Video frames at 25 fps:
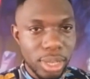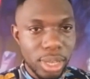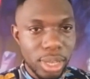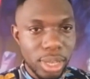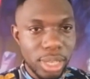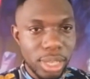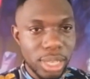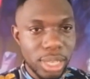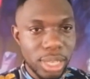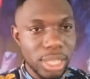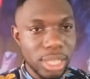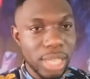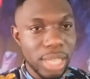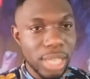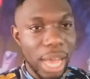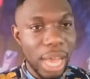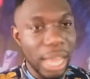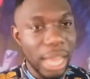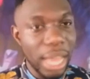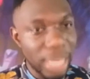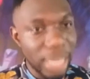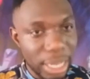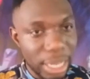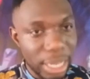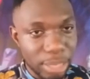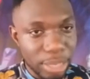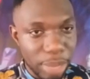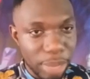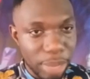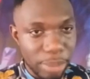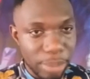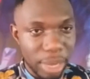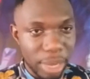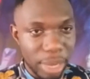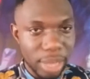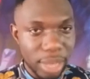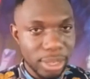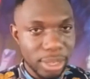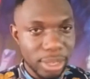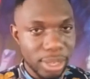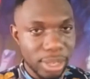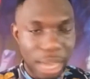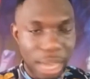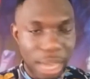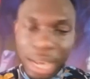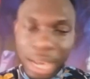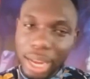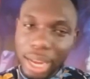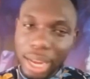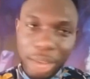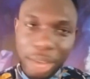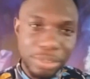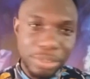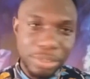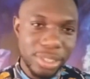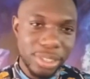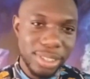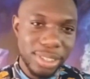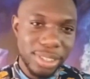He said, "Sir, I can't remember." I laughed.